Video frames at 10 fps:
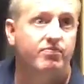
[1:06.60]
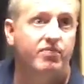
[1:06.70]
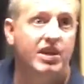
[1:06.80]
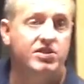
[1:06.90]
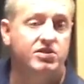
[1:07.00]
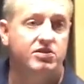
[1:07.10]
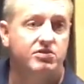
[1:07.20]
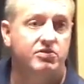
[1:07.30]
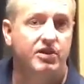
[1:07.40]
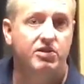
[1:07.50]
It's
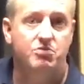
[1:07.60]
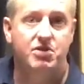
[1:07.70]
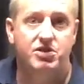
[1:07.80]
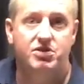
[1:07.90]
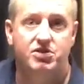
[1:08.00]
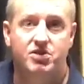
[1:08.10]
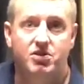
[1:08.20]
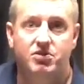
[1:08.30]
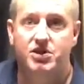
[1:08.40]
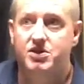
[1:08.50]
very robust, there's no
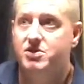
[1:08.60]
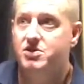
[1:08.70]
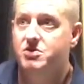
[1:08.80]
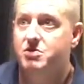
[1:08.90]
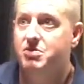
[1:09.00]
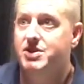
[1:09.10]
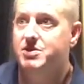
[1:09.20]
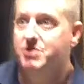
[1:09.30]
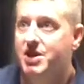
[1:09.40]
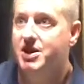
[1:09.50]
reason to replace it
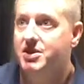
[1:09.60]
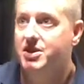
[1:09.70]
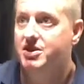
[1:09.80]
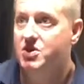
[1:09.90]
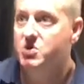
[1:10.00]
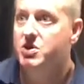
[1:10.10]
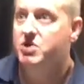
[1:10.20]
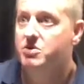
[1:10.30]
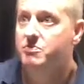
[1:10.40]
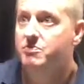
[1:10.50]
with anything newer
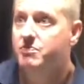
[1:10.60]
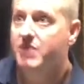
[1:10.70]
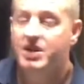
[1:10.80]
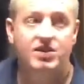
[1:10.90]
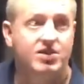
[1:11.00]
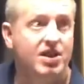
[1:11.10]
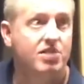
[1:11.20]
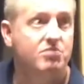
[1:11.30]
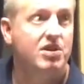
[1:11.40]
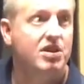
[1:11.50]
at this
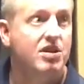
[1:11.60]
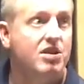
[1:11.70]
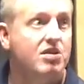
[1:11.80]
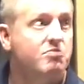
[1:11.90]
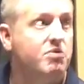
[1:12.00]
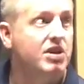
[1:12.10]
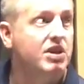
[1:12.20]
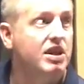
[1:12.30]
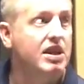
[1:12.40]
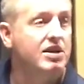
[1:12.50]
time. But
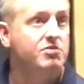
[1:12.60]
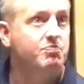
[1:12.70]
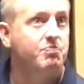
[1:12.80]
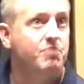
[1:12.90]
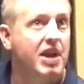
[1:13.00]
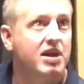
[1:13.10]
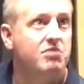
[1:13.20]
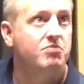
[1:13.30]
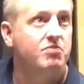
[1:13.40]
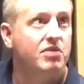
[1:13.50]
it's
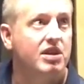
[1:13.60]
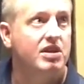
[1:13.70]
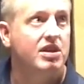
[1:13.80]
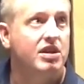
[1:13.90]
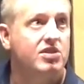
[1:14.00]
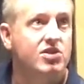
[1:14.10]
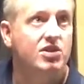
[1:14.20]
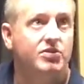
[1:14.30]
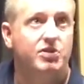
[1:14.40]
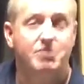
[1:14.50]
been
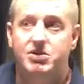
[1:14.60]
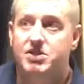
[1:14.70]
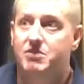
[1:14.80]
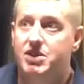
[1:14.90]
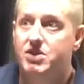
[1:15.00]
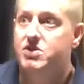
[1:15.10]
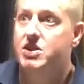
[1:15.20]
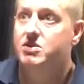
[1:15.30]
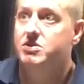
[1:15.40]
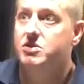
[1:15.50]
installed for about 7 years
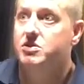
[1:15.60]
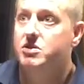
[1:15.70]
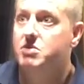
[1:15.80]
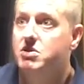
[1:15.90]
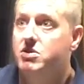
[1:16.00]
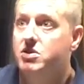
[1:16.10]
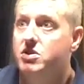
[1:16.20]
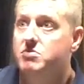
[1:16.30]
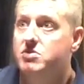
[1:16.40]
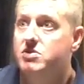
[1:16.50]
now, so in computer
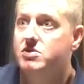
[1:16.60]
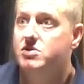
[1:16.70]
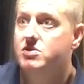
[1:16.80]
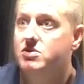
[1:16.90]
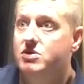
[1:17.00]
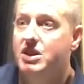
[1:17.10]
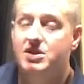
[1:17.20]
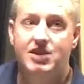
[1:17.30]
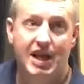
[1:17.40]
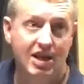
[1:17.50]
terms,
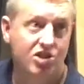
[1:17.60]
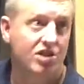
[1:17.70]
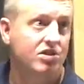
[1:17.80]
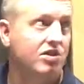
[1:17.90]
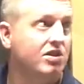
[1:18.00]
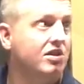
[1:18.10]
it's ancient.